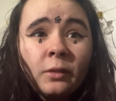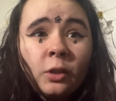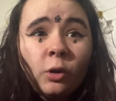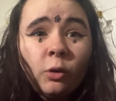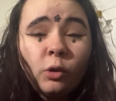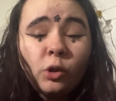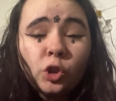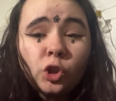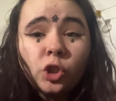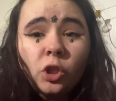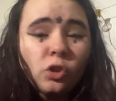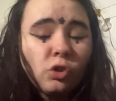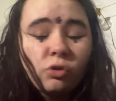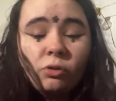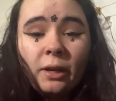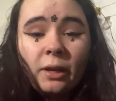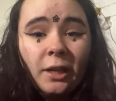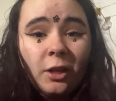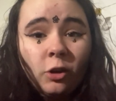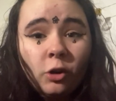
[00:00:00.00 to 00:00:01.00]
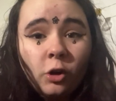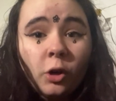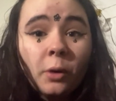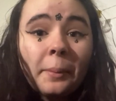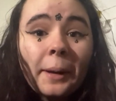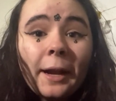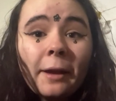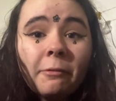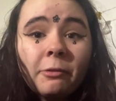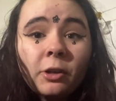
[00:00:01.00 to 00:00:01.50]
or the drink or
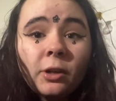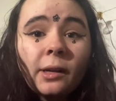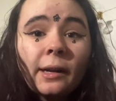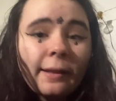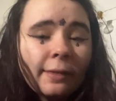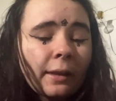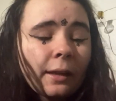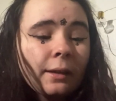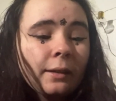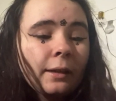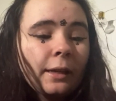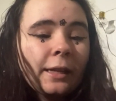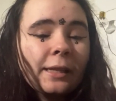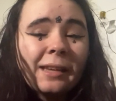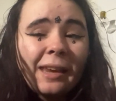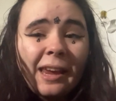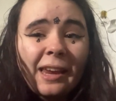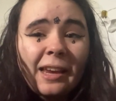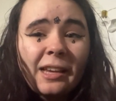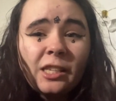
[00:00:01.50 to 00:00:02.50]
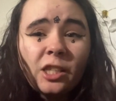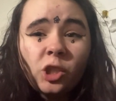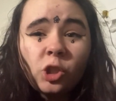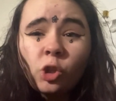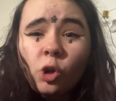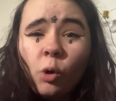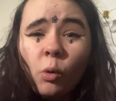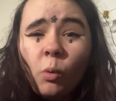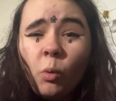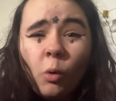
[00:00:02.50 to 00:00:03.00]
whatever, and then it tastes
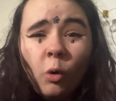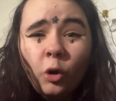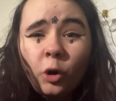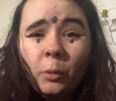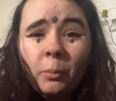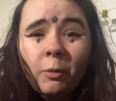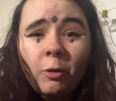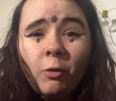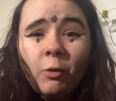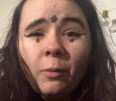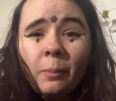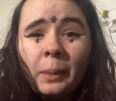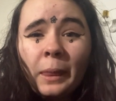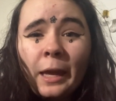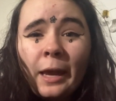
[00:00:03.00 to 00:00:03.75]
so horrible